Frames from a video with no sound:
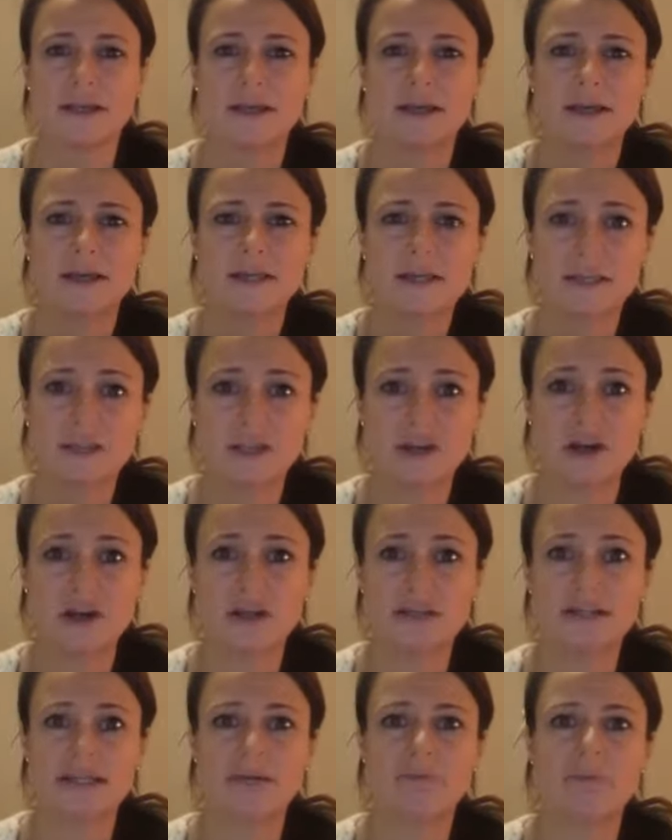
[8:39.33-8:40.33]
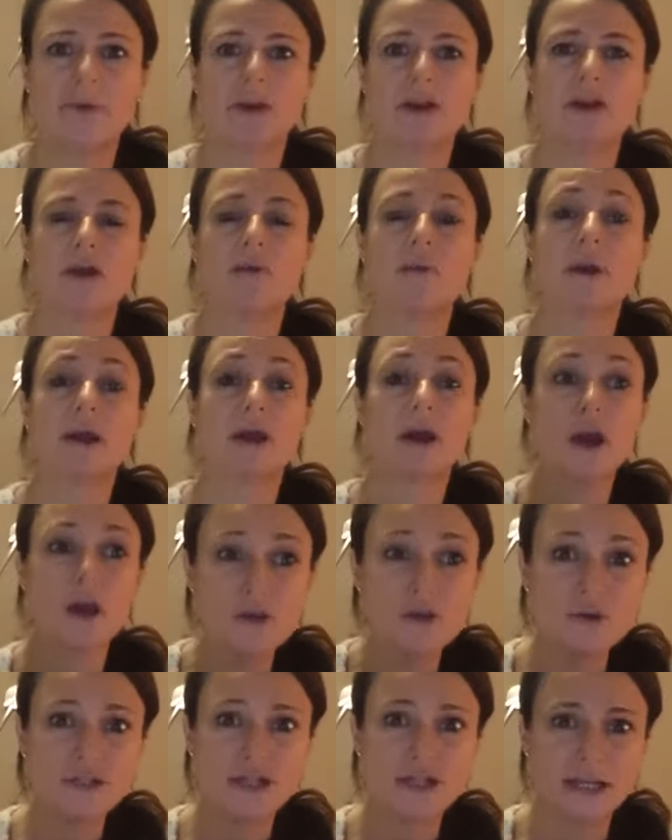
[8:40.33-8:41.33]
started, but I know my
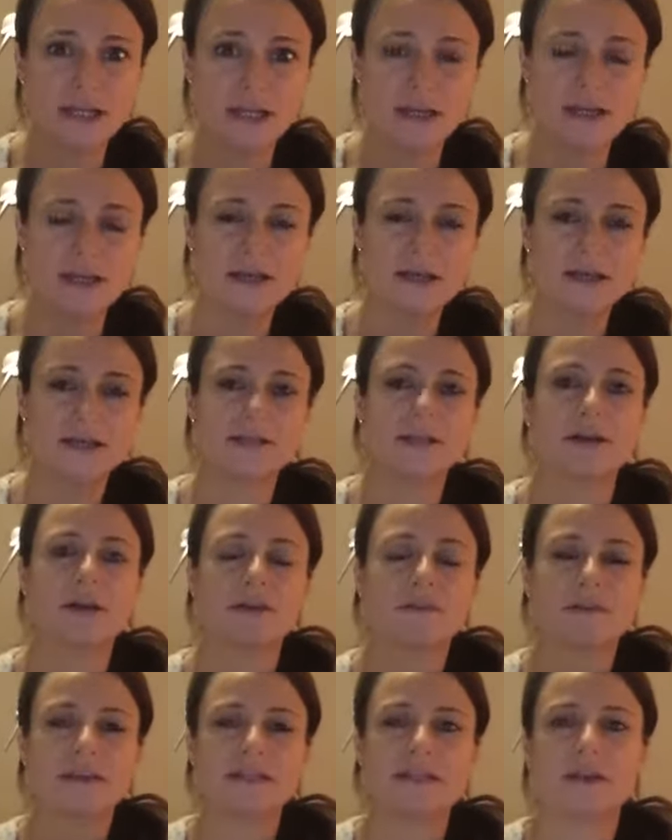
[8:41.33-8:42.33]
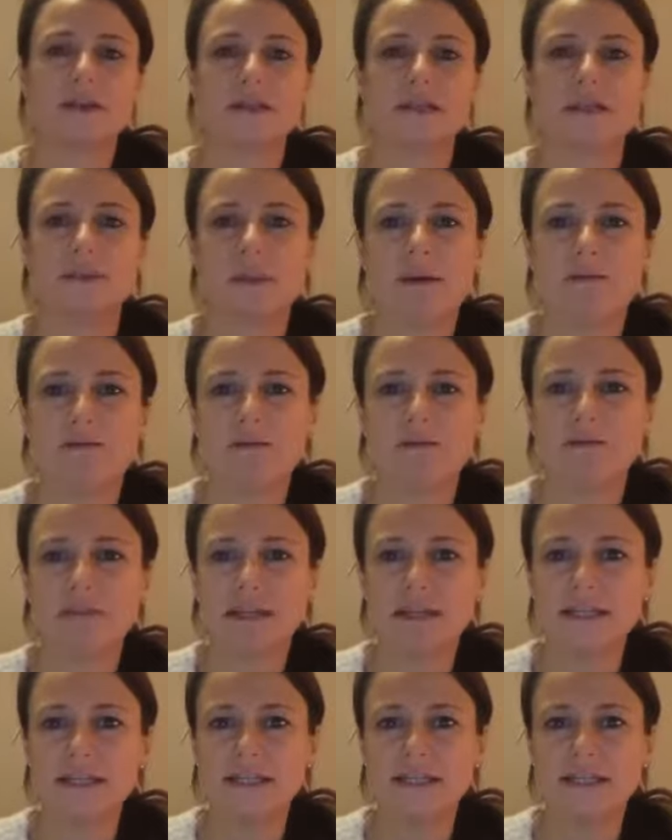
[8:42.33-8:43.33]
coaching side of it started about
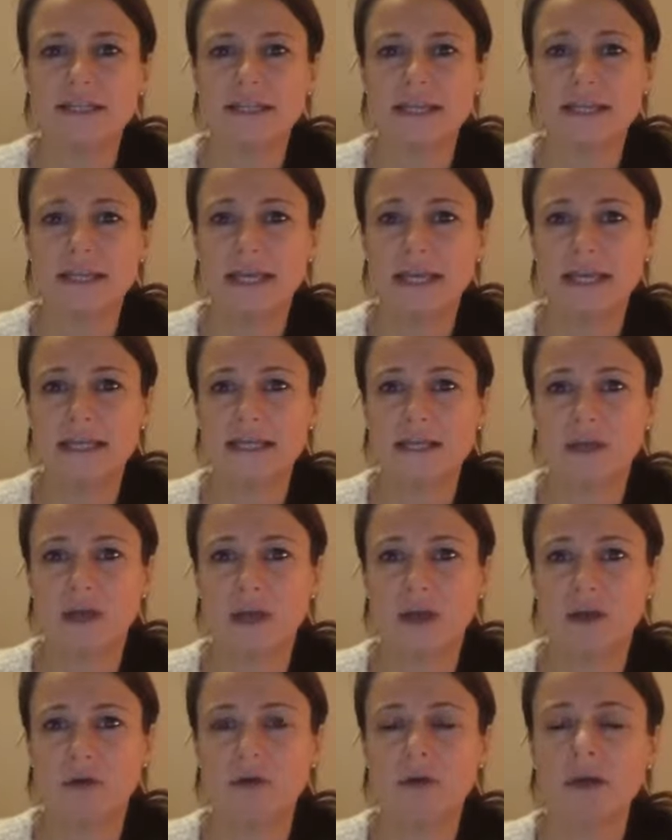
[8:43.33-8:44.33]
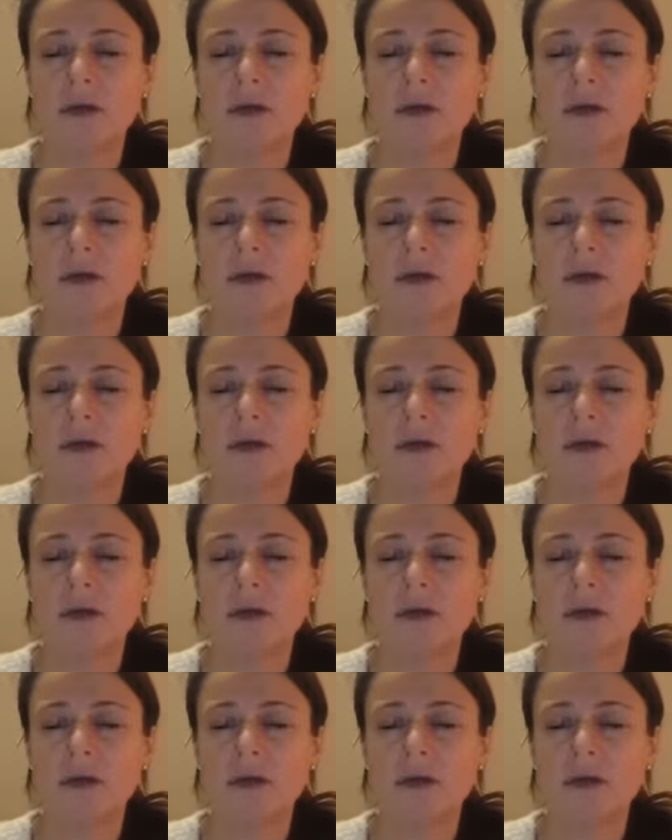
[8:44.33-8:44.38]
15, 16 years ago.